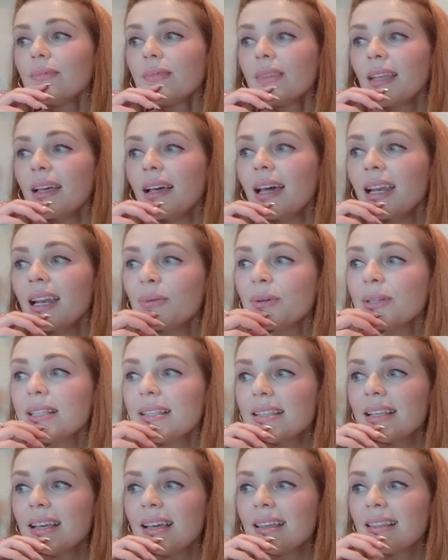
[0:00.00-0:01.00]
Anyone
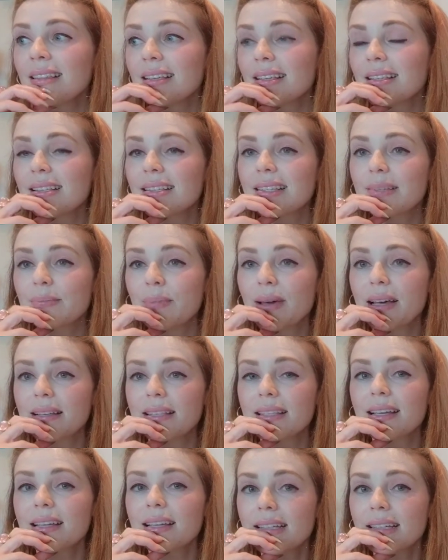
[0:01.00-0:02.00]
seeing this
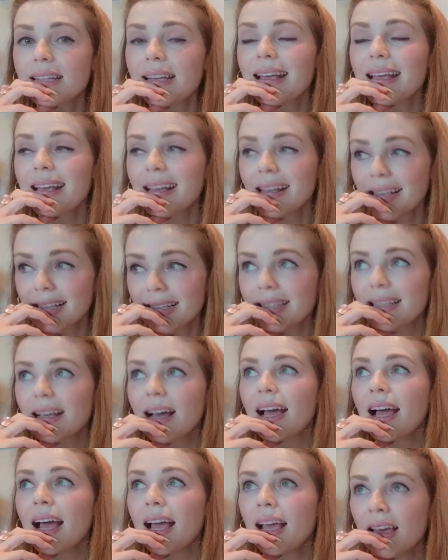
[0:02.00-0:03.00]
message is
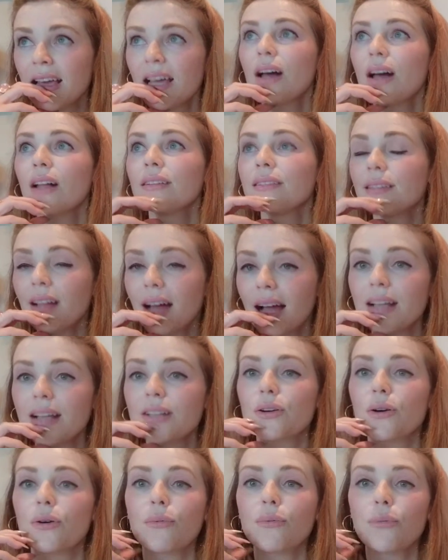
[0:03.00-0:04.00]
a
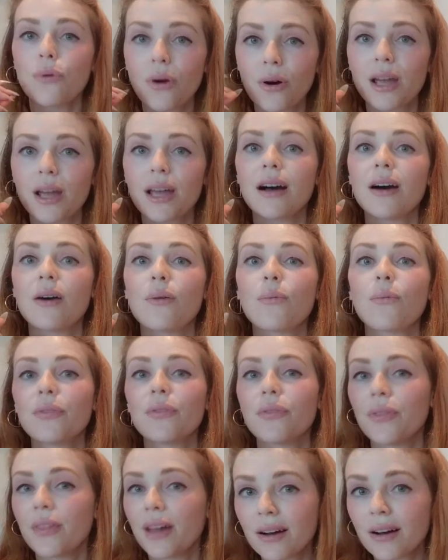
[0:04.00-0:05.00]
light warrior,
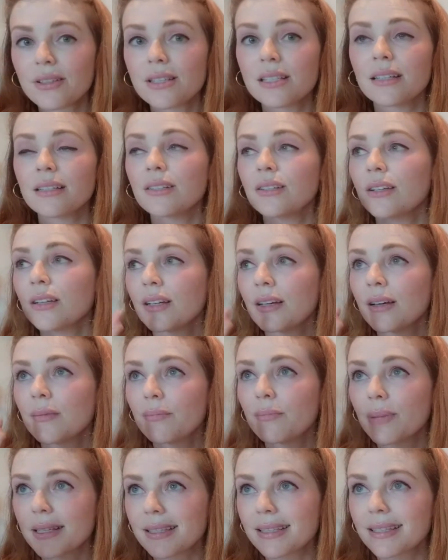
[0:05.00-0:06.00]
one thousand
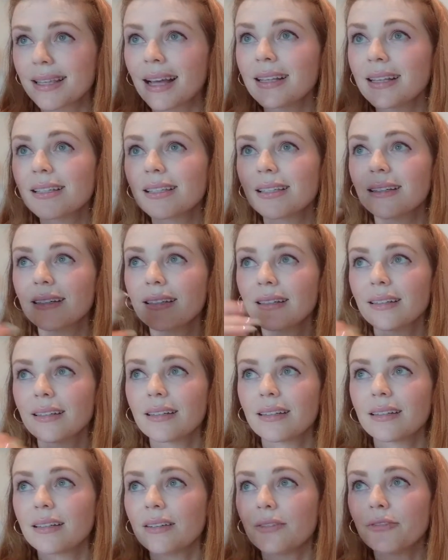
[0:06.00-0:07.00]
percent,
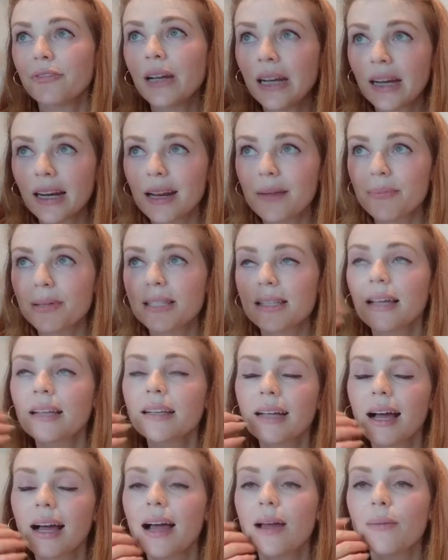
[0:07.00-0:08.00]
infinity
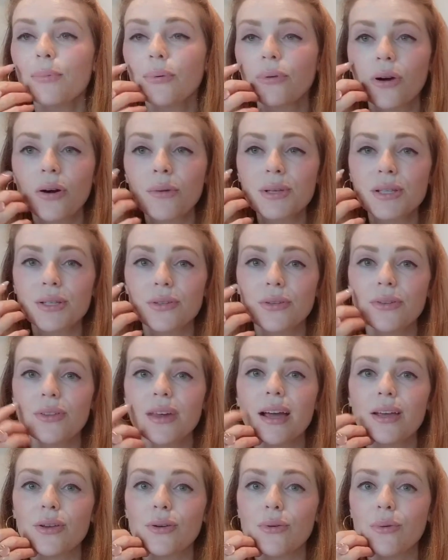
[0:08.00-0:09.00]
percent. I promise you
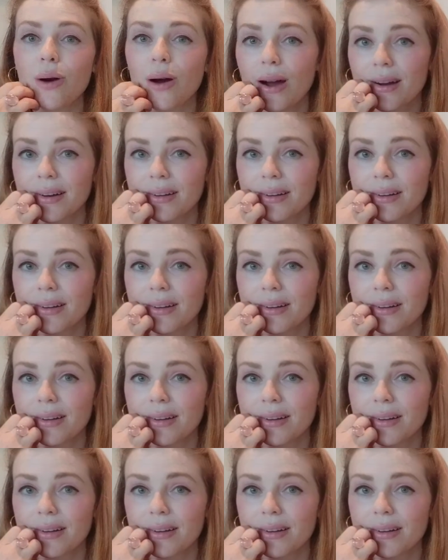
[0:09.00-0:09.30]
that you are.